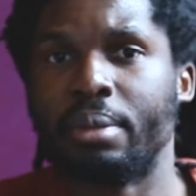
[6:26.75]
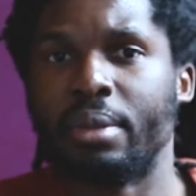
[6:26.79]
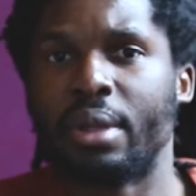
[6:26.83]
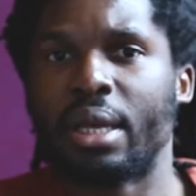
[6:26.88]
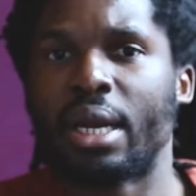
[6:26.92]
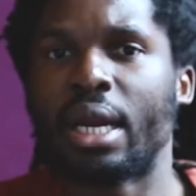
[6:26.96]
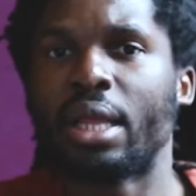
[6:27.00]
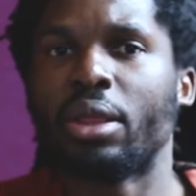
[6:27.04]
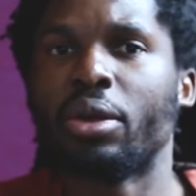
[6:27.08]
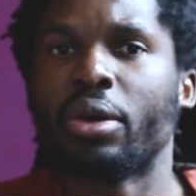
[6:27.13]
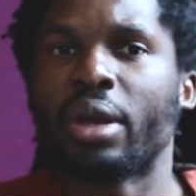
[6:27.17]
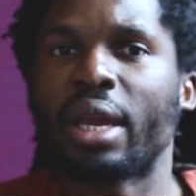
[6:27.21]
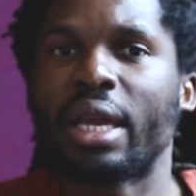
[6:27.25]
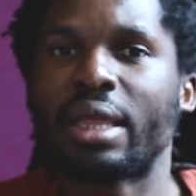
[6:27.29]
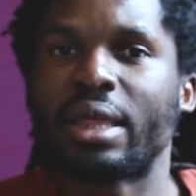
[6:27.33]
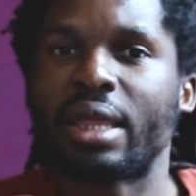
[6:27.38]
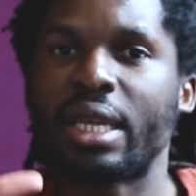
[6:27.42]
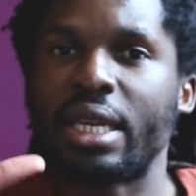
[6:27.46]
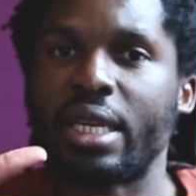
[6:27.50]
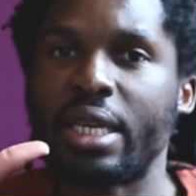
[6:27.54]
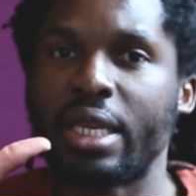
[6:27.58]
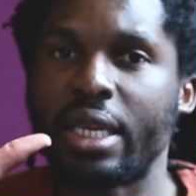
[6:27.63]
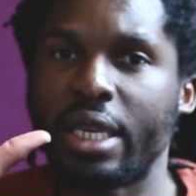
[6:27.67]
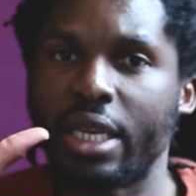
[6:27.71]
Then I look at
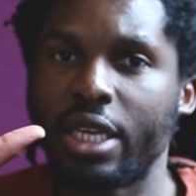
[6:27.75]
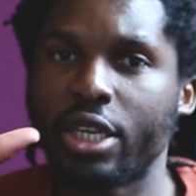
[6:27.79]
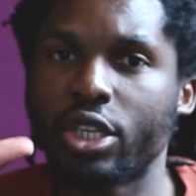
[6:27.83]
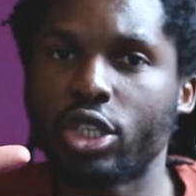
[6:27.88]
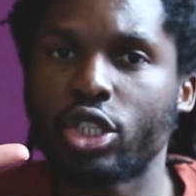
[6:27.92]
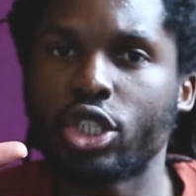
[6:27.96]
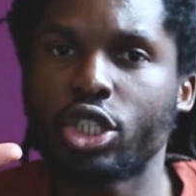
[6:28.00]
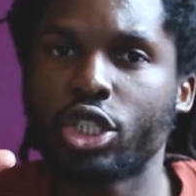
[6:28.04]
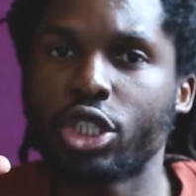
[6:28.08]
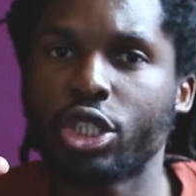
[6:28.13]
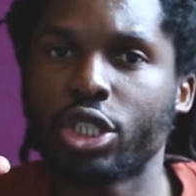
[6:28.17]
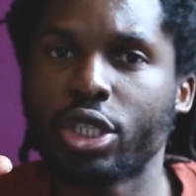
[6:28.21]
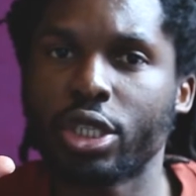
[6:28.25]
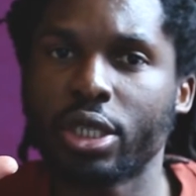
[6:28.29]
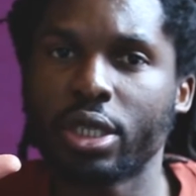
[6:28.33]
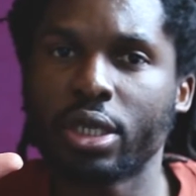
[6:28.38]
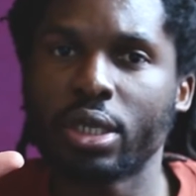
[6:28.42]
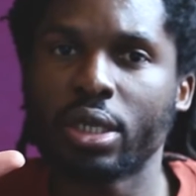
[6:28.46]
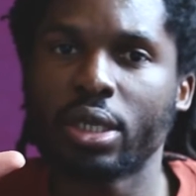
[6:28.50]
the niche